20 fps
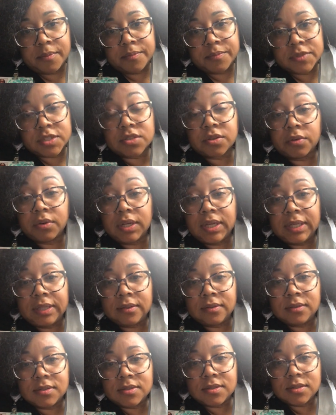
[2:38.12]

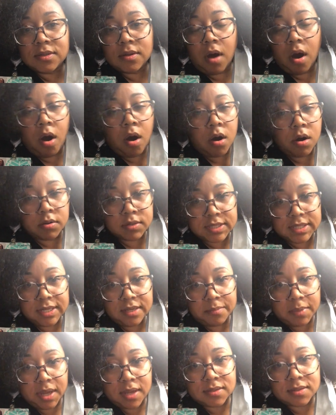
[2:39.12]
screen all
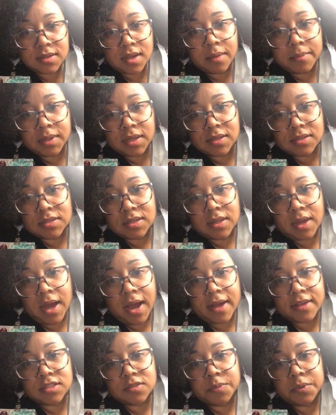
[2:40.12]
teammates coming into the
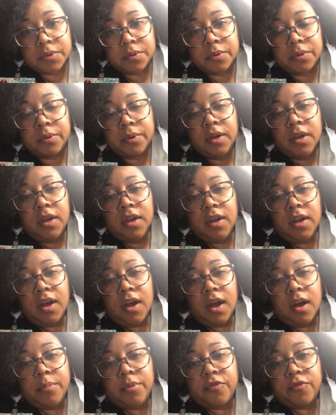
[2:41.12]
hospital
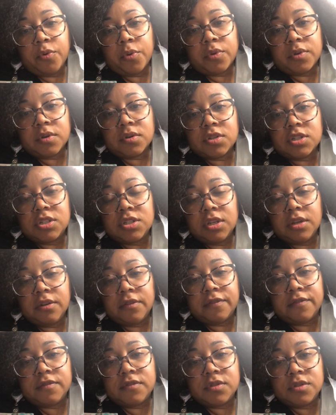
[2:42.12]
before their
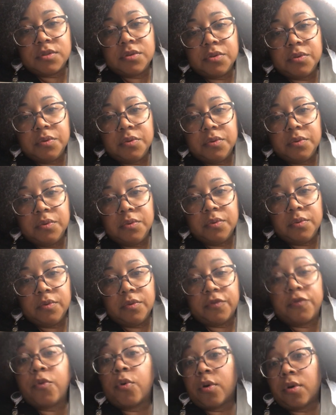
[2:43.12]
shift
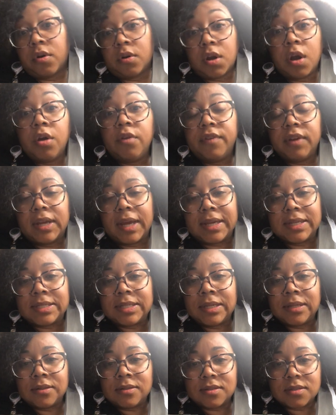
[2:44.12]
for
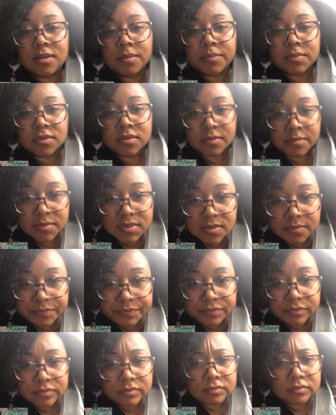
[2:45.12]
COVID-19 symptoms.
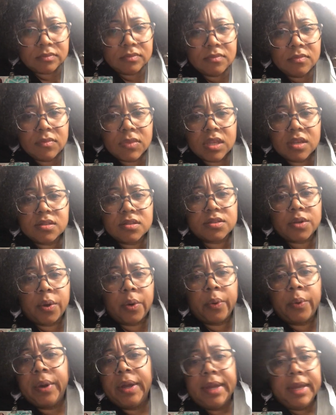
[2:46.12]

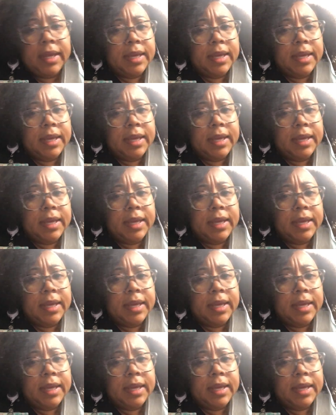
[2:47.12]
So